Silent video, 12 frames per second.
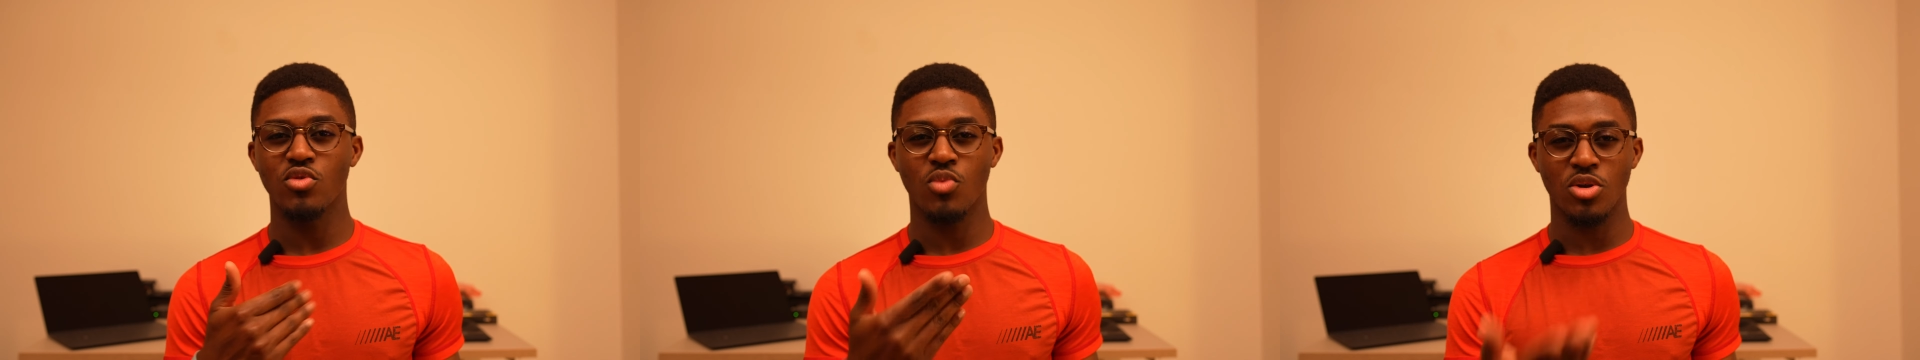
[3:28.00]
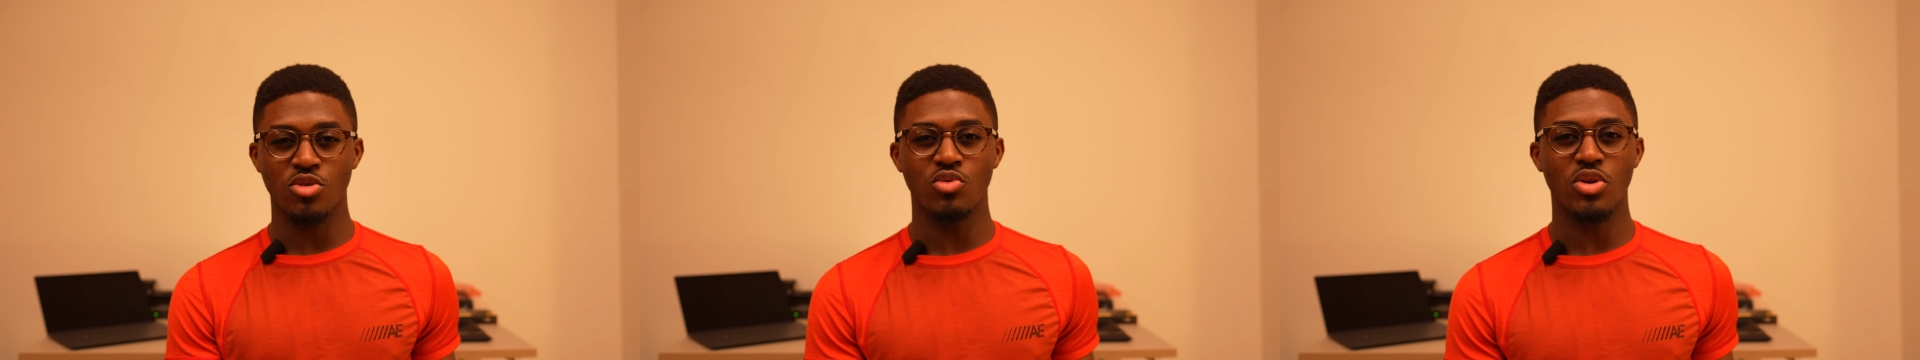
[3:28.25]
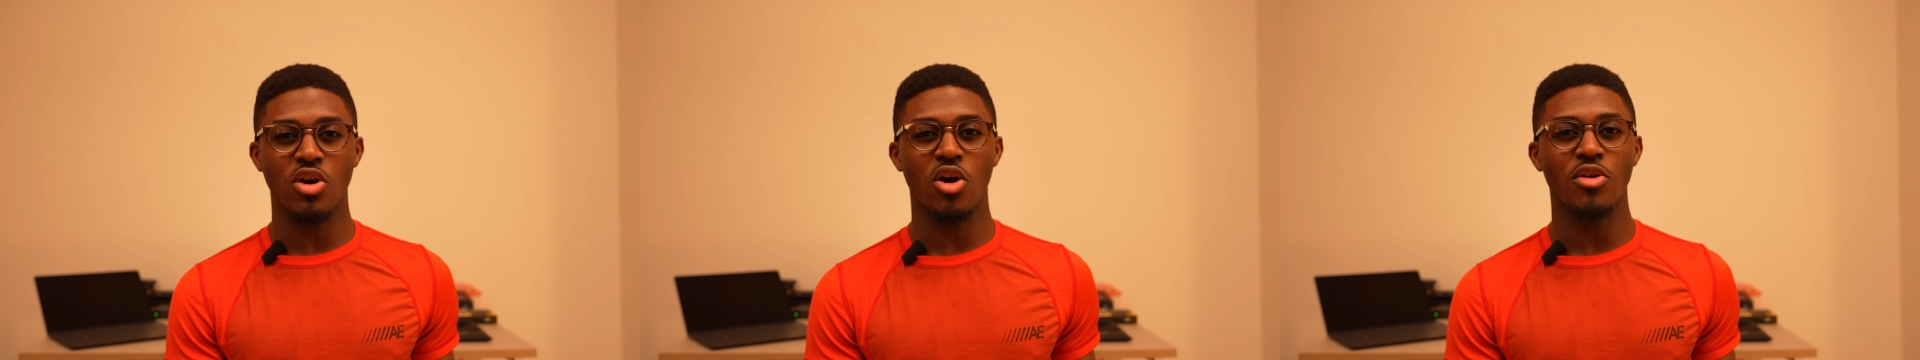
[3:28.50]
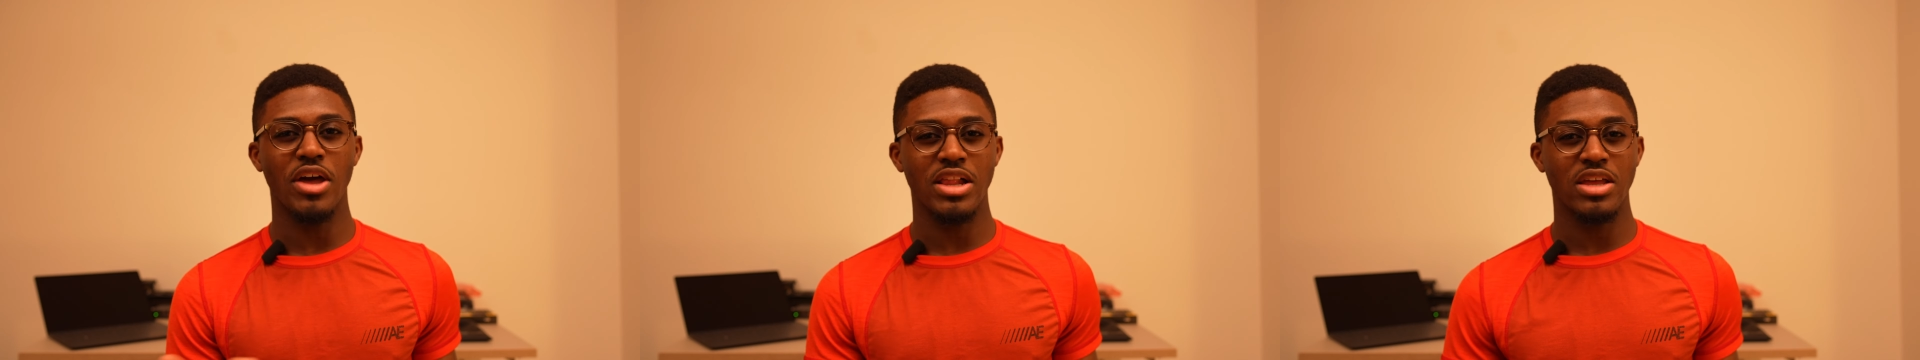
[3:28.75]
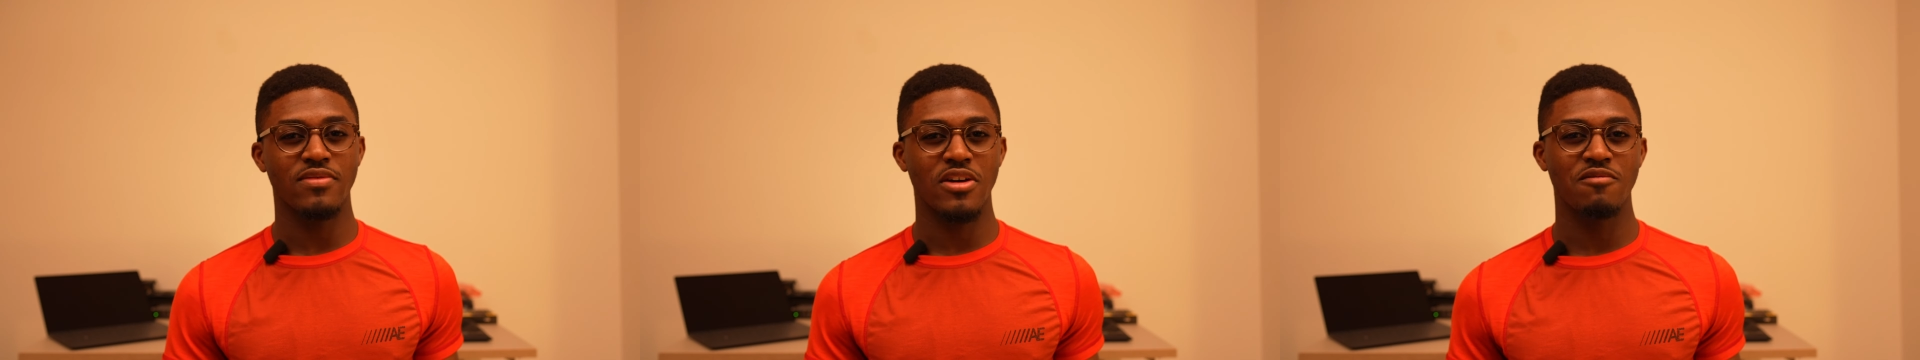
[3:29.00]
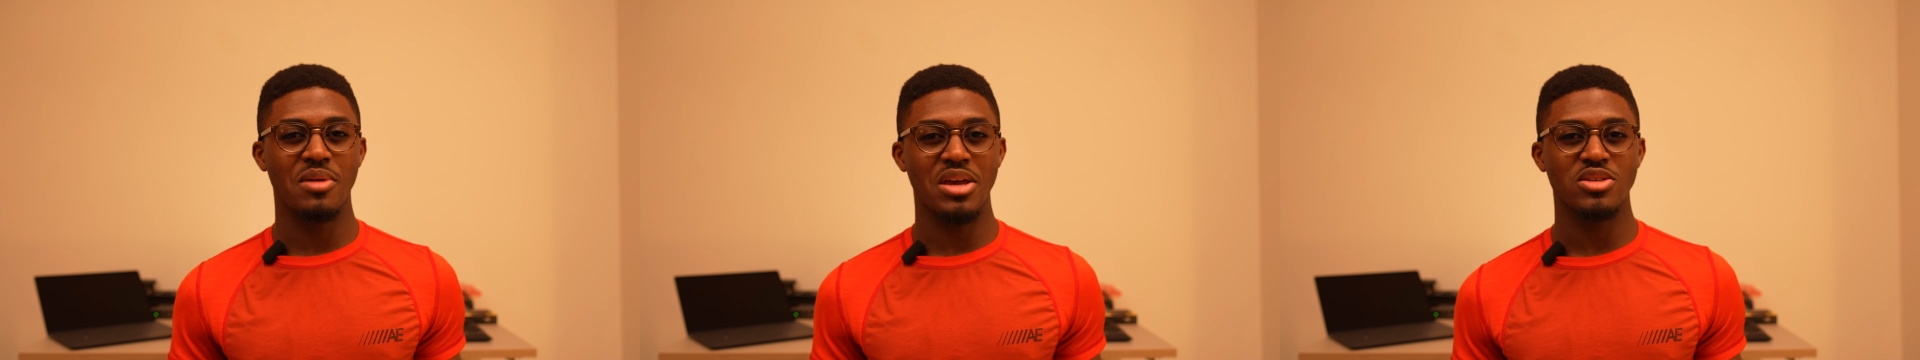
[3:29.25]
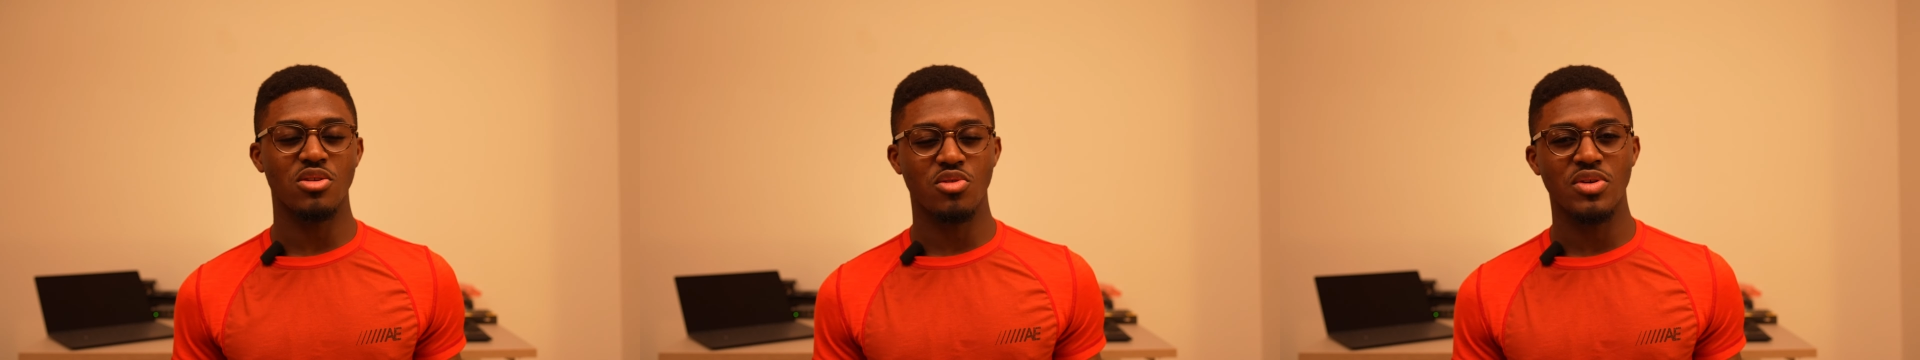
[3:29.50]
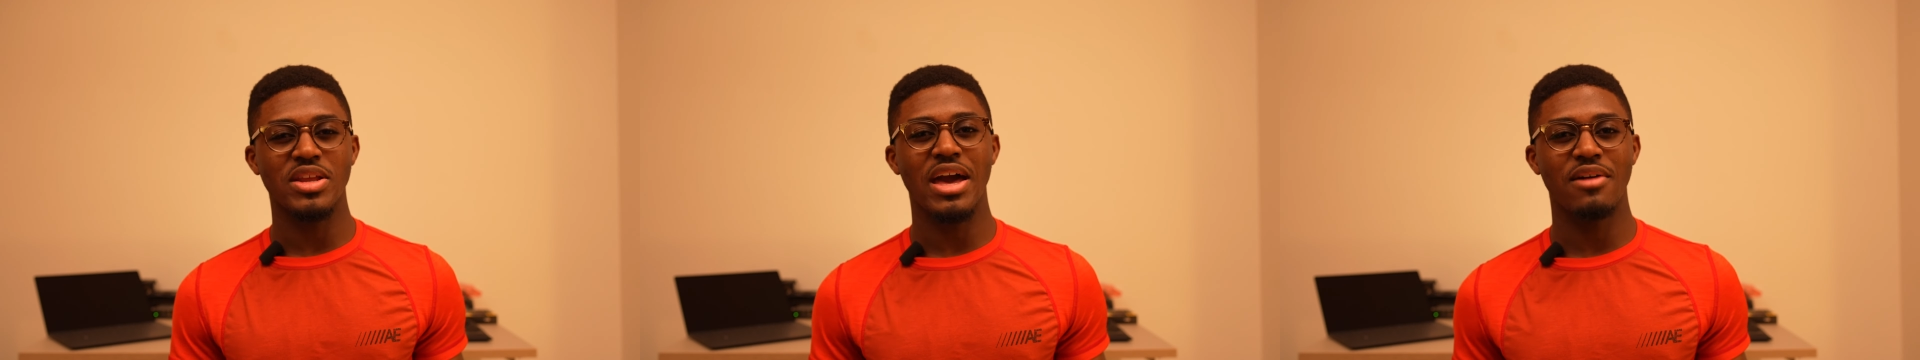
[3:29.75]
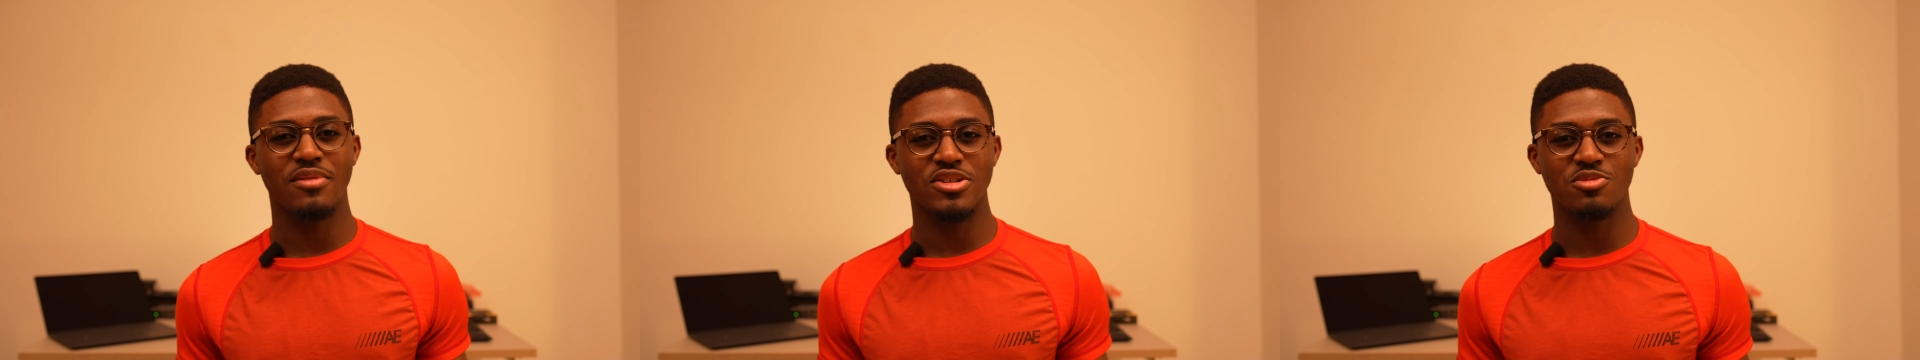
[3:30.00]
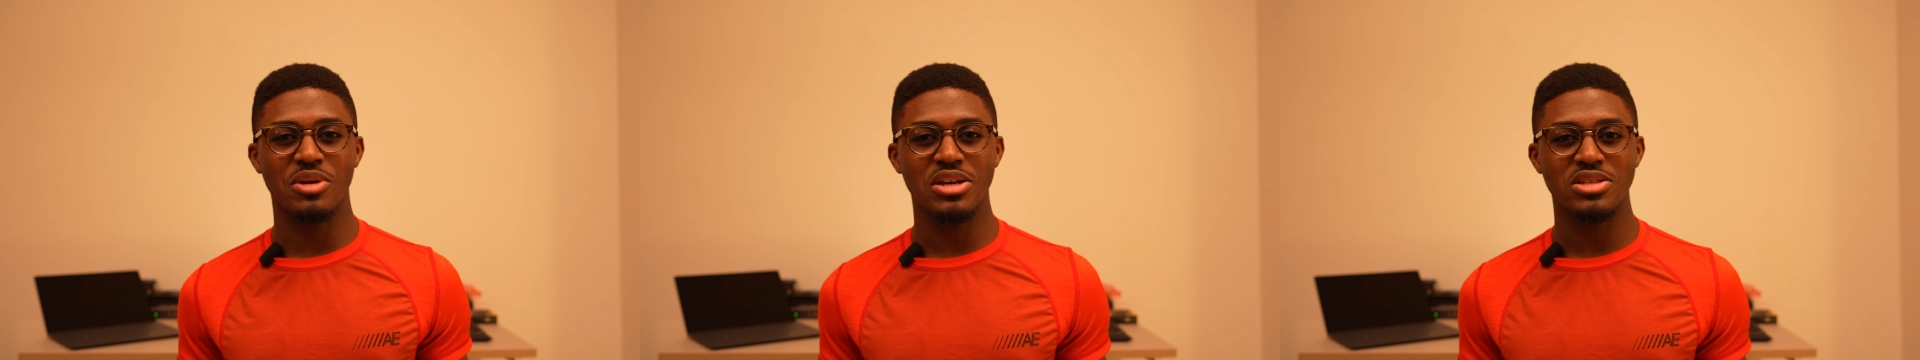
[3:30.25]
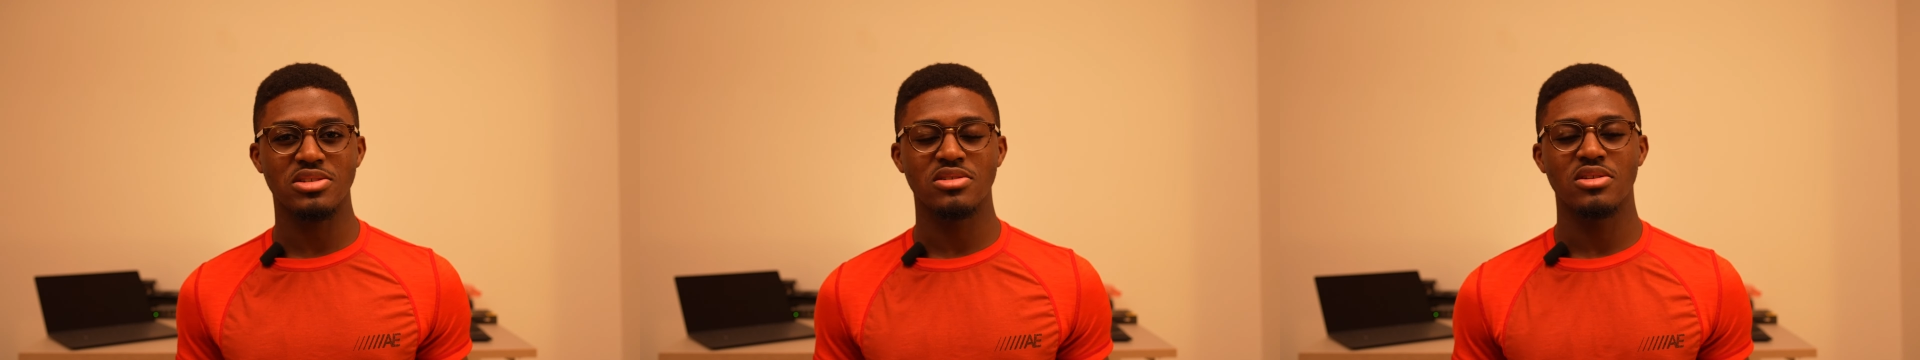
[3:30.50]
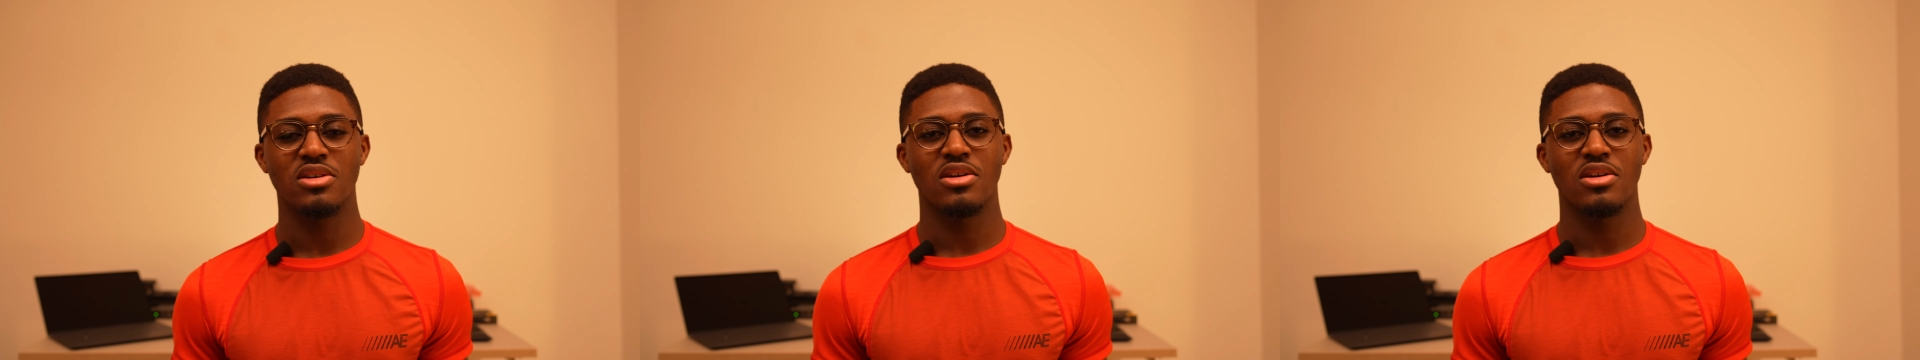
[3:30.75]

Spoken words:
what you would call LFF bays, or 3.5-inch bays.